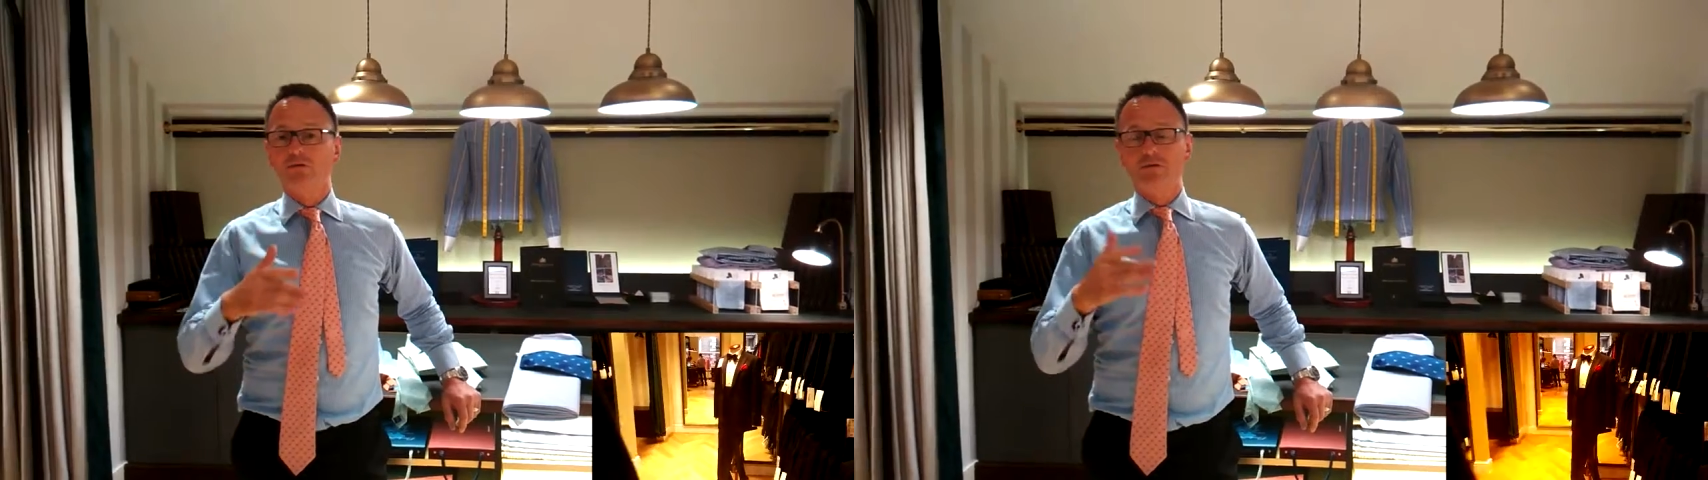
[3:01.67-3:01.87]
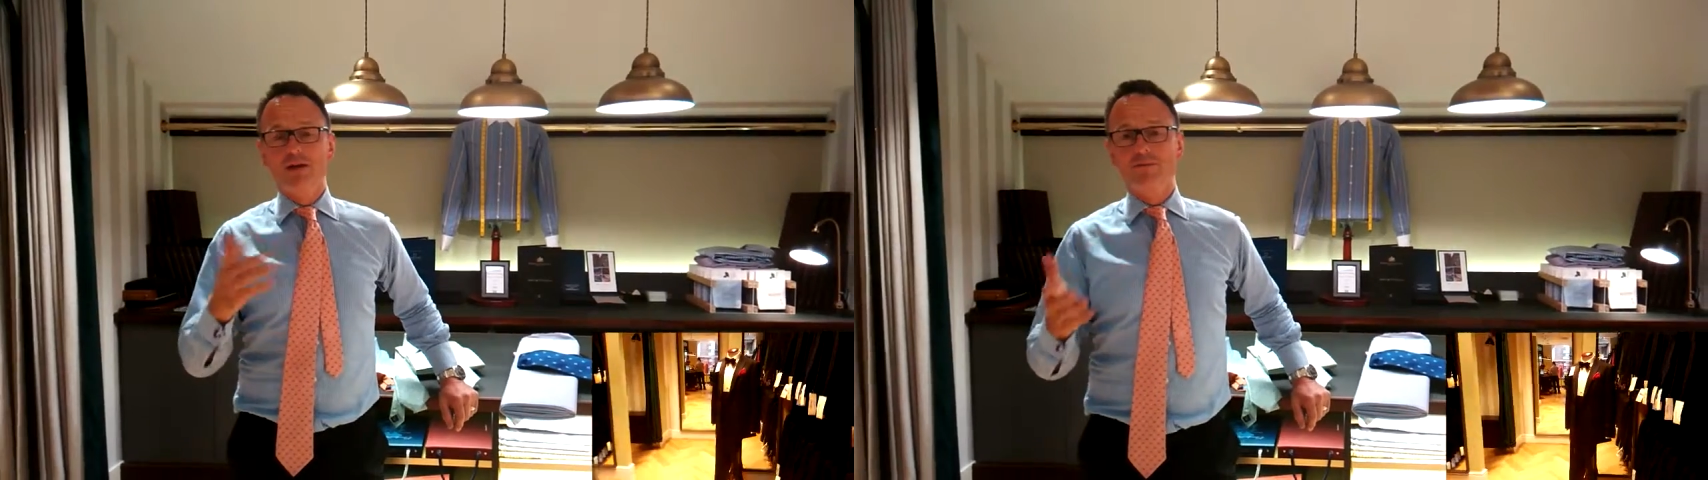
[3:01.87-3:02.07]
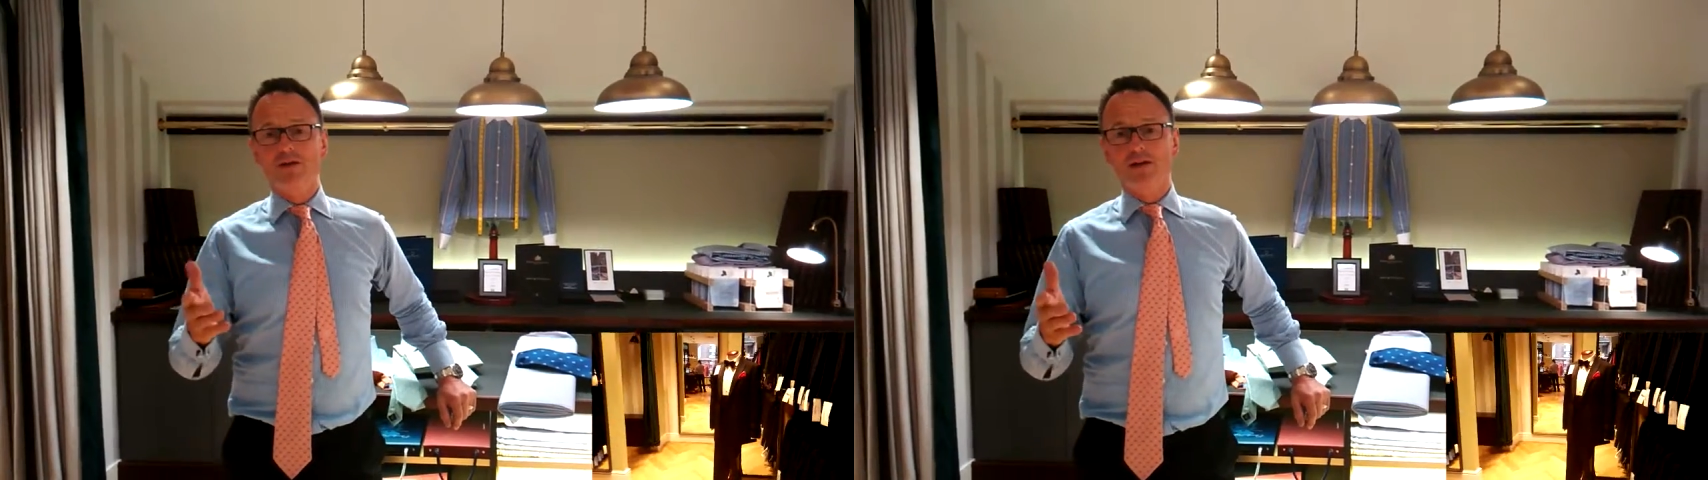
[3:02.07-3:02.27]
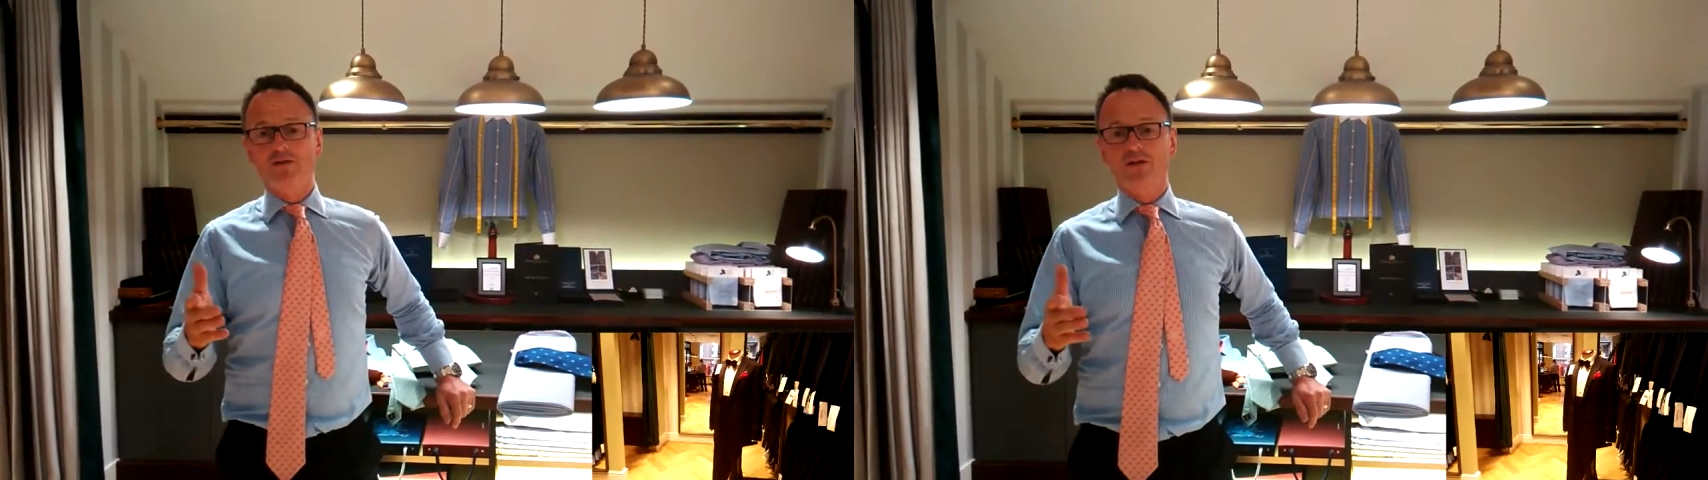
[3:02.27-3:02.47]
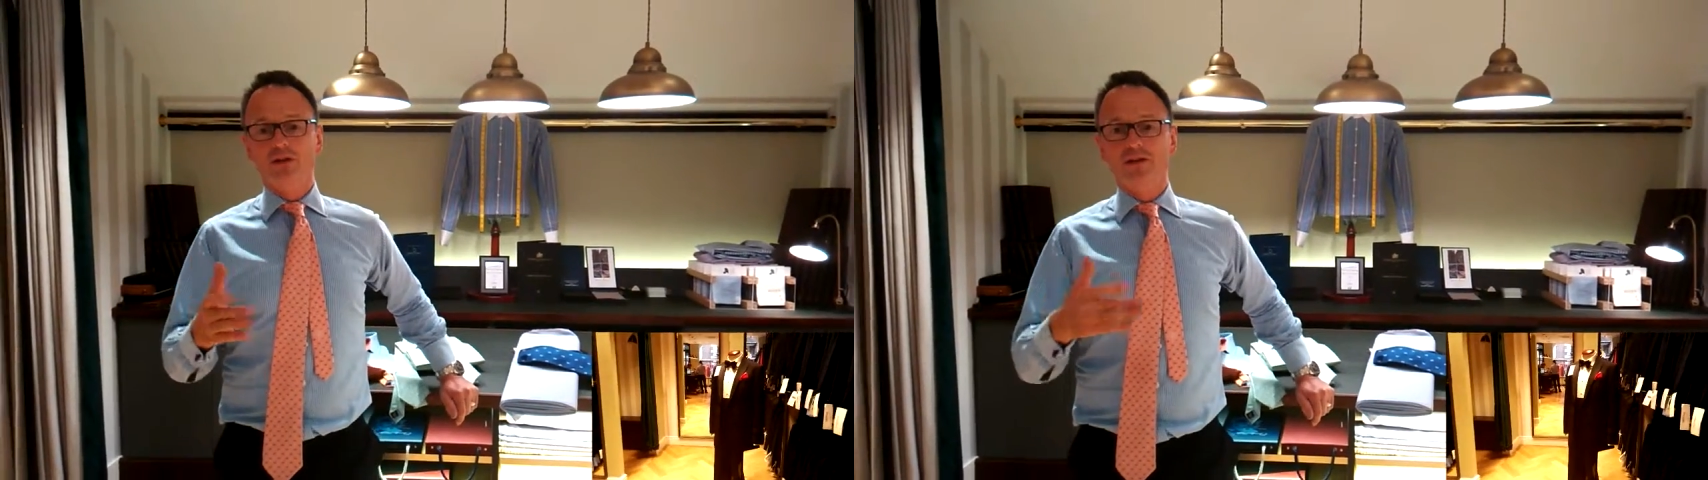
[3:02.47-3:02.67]
remember that
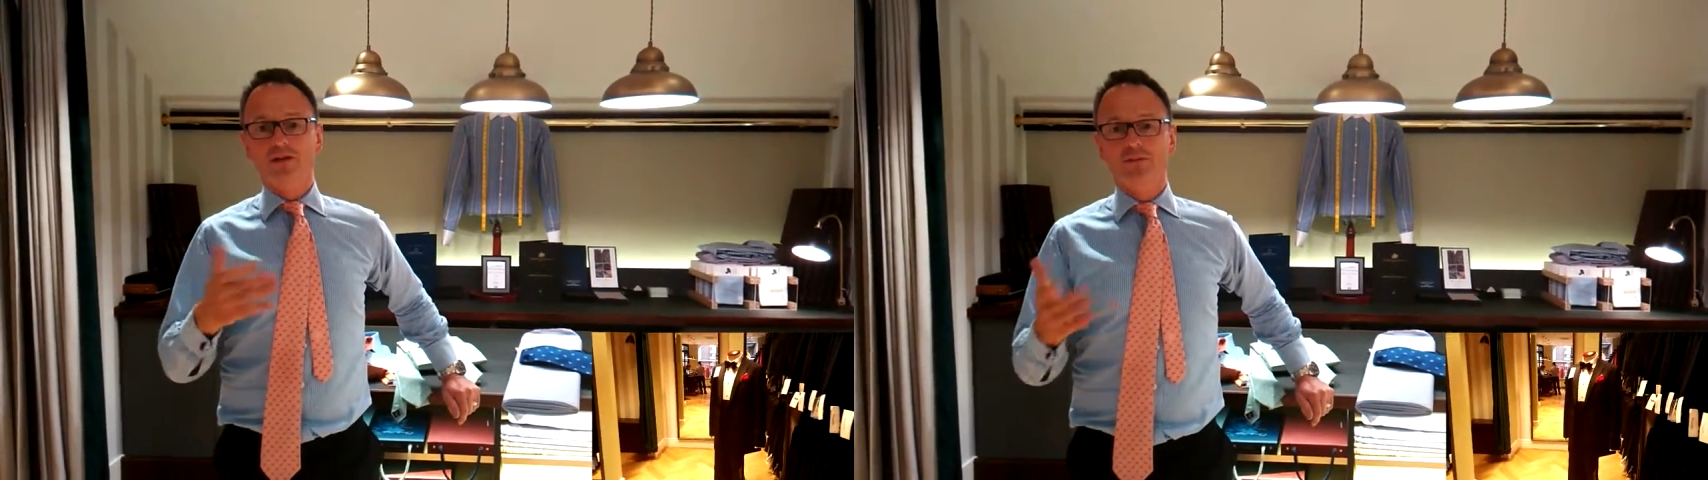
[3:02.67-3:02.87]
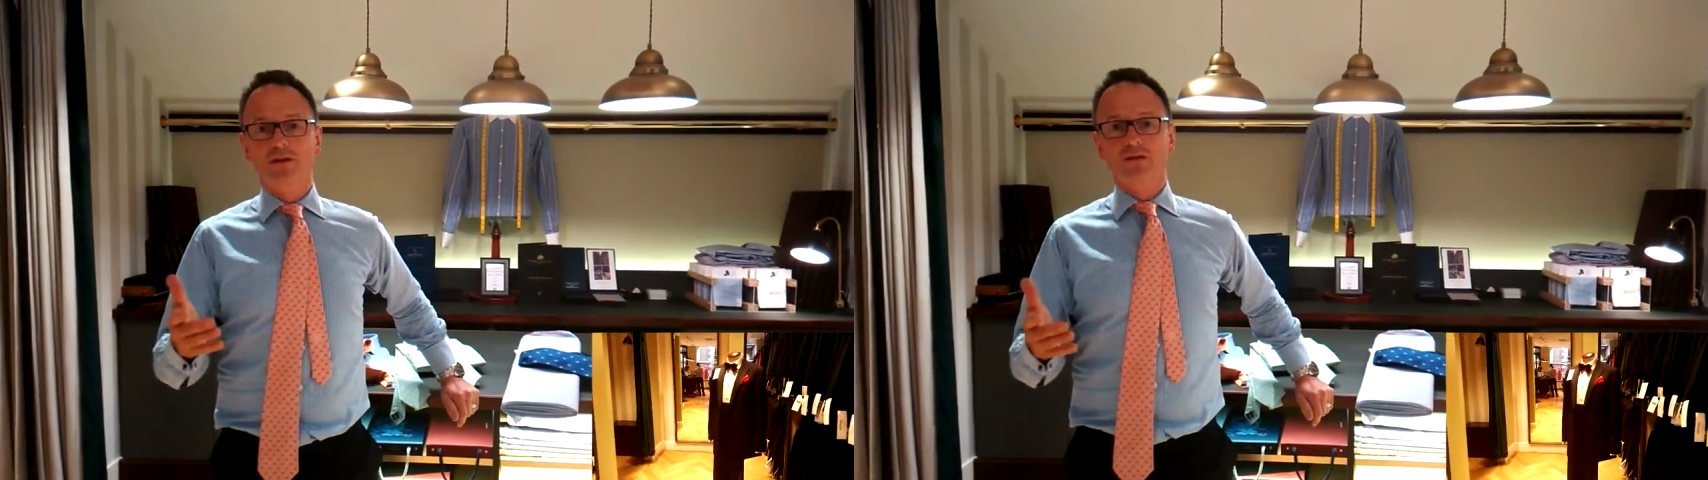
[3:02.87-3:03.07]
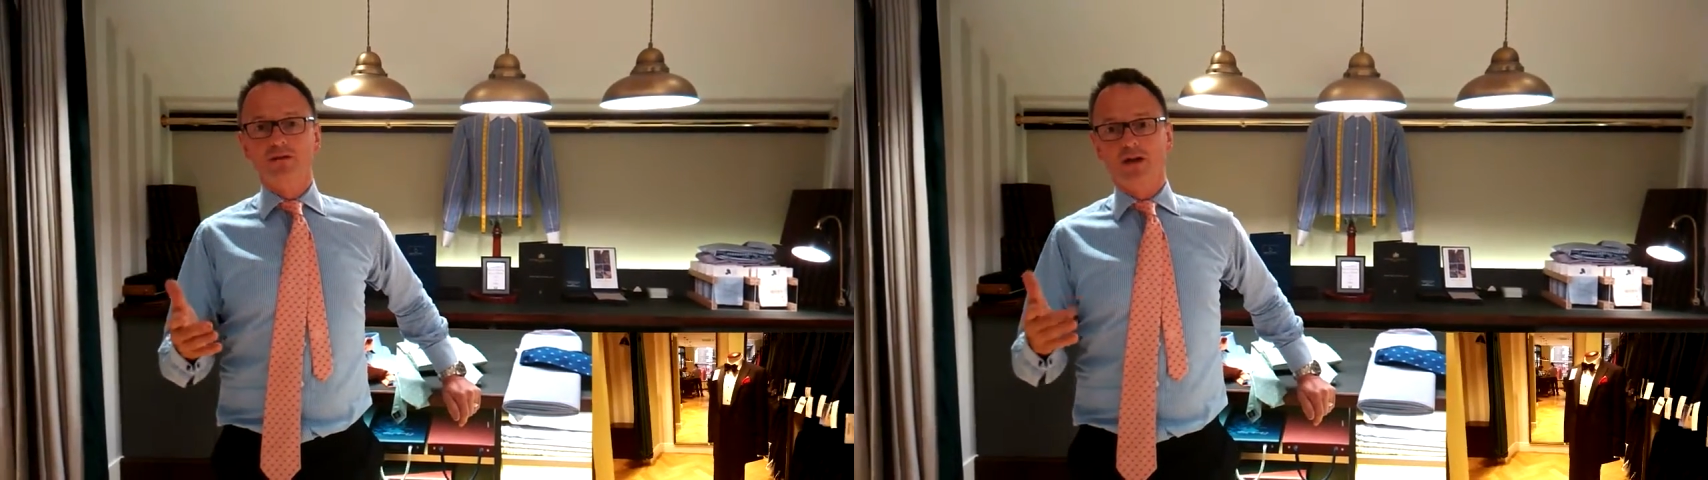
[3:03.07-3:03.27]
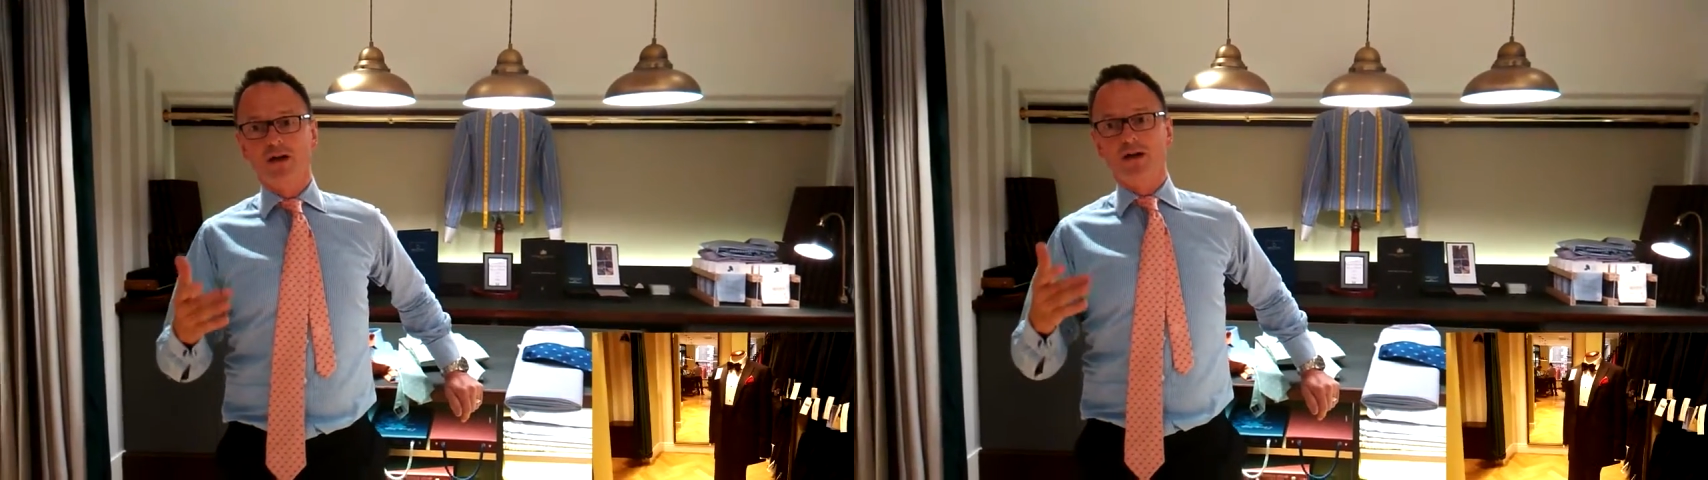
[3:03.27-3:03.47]
if you're going to something,